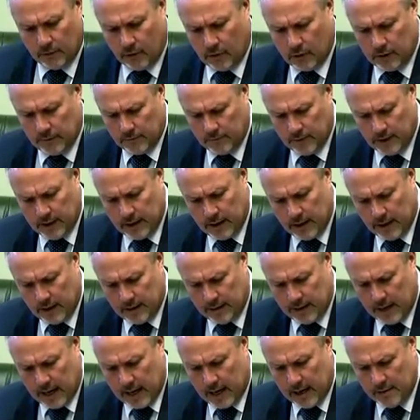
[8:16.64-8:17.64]
Violent
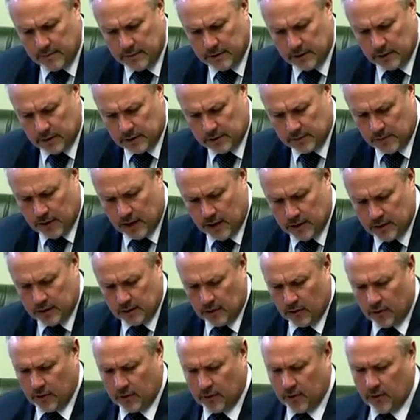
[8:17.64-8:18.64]
video games and
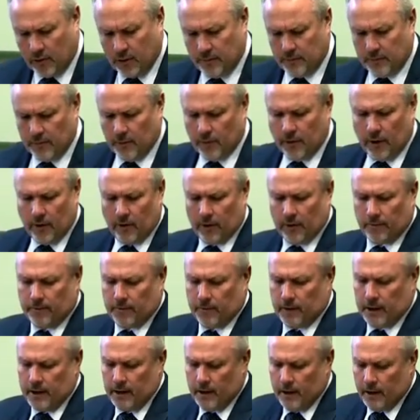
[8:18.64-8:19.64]
exposure to online
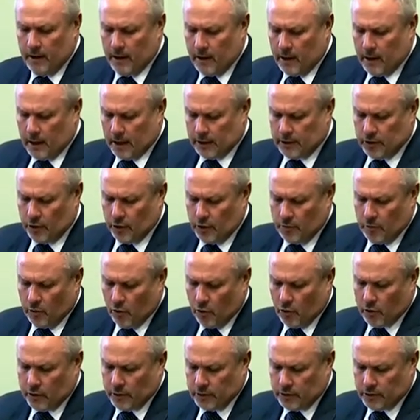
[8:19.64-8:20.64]
pornography are two
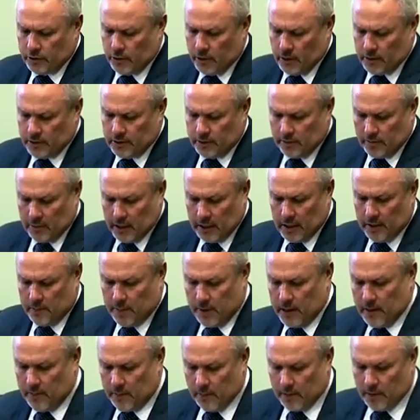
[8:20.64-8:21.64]
more concerns that many
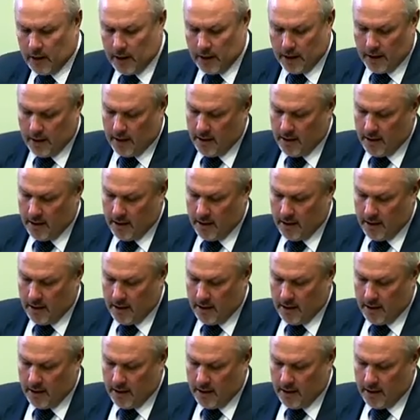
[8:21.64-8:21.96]
people